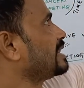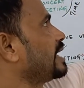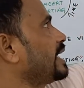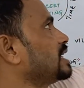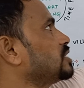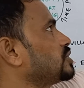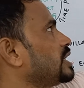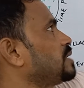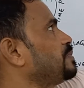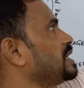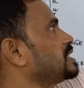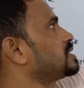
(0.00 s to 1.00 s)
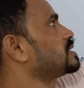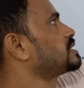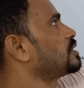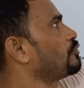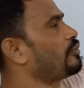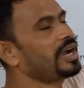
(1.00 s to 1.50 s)
the end. It
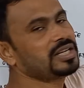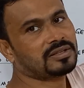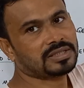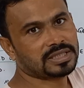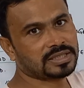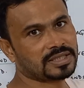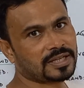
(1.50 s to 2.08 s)
means finally.